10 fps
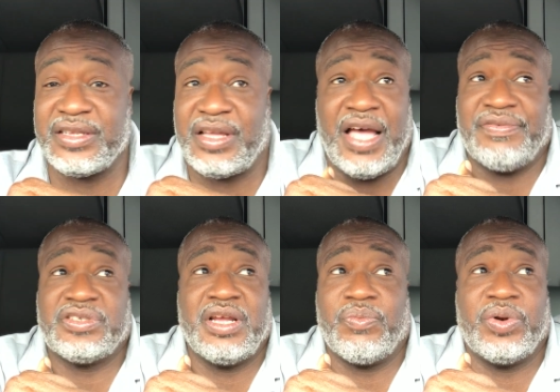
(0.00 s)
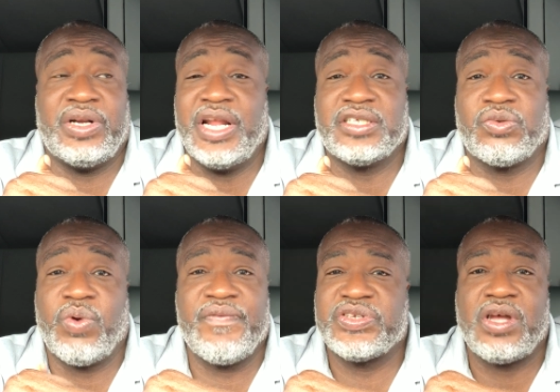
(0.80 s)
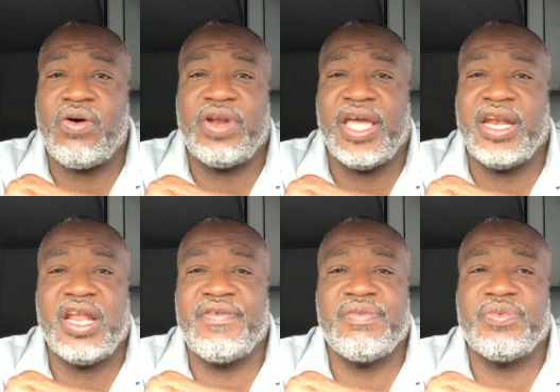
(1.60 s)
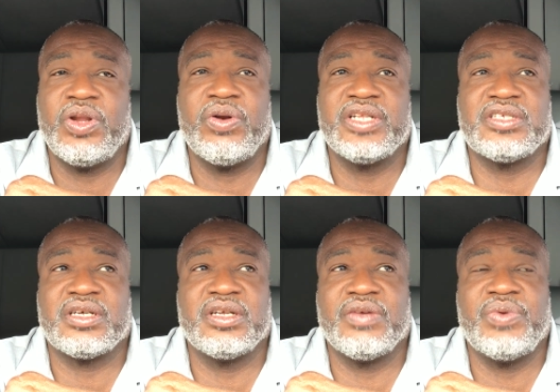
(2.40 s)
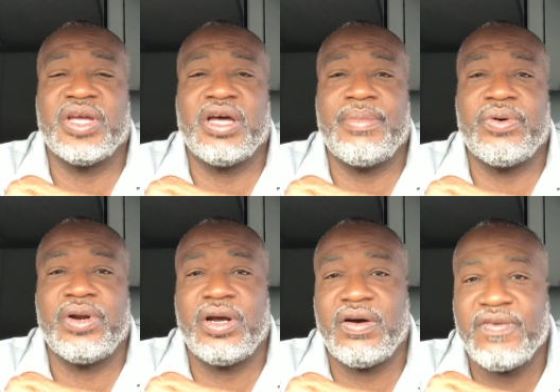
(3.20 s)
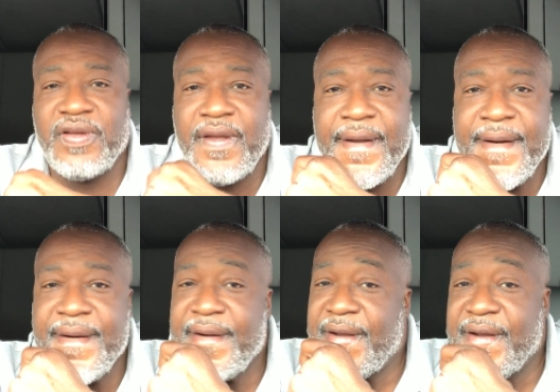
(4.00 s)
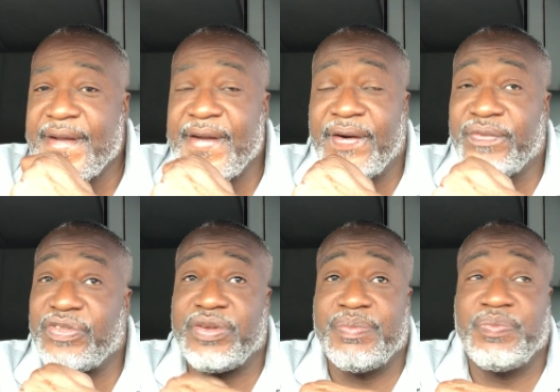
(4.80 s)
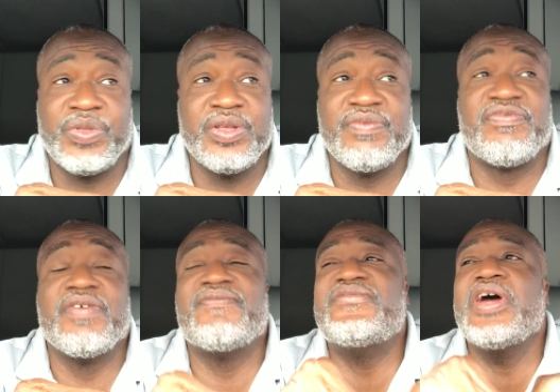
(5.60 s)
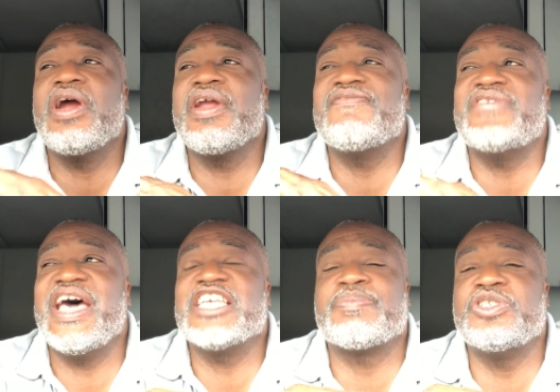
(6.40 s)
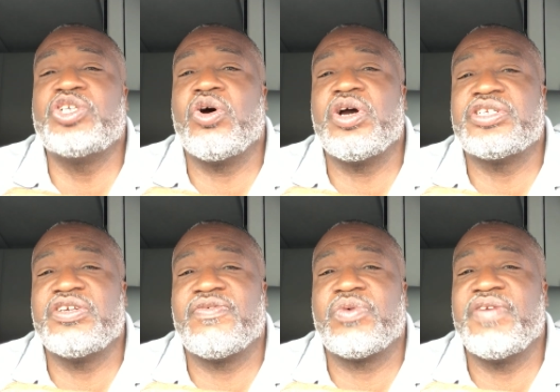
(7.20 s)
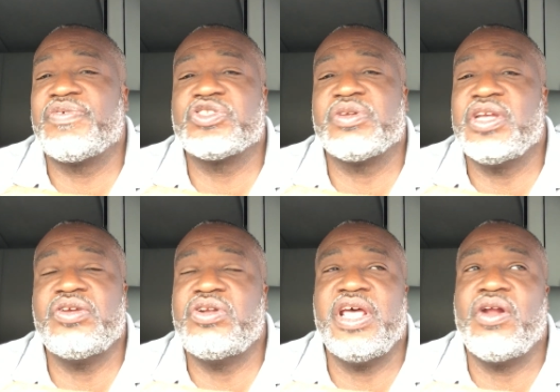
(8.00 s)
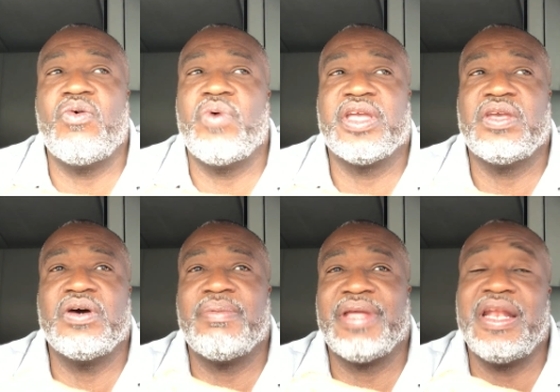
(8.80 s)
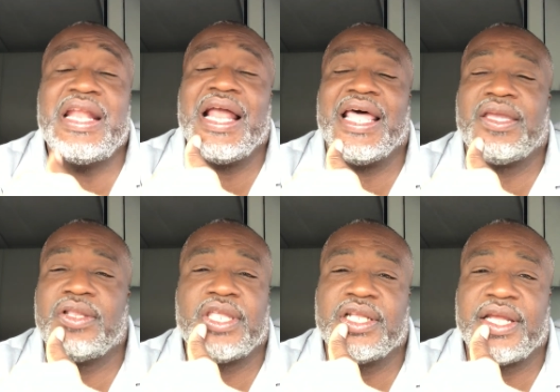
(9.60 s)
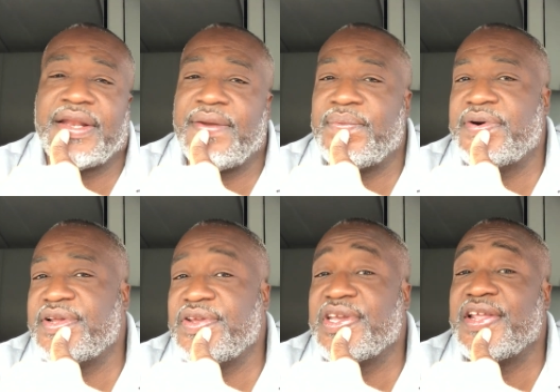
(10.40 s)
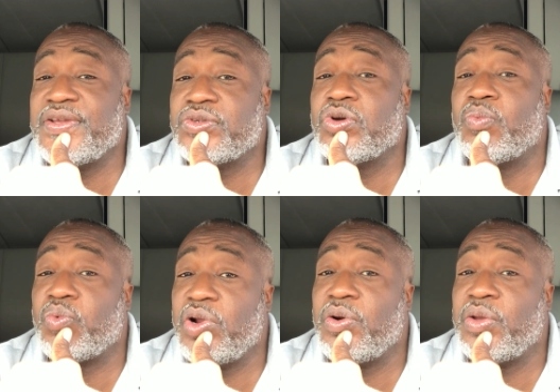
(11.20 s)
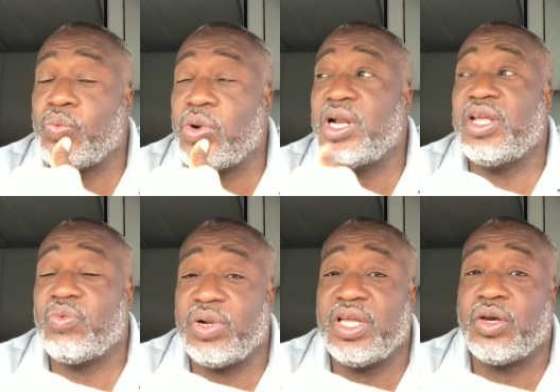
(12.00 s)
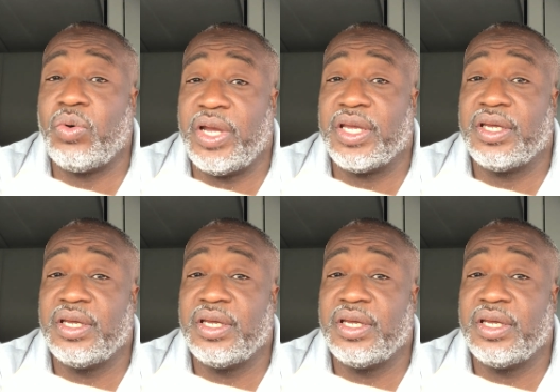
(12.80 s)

I've slept next to reefers all night and never even know that sucker when it come on and off. You know, the very vast majority of reefers, they don't wake you up. They're not like you think that they would. You get used to them really, really, really quick.